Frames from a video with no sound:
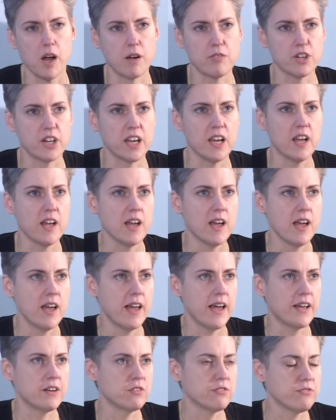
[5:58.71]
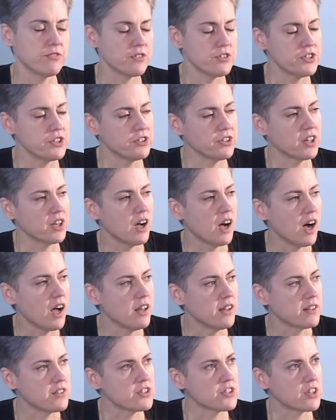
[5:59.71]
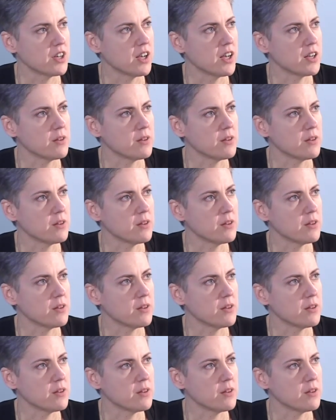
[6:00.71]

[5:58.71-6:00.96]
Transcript: poverty, and her first year in college.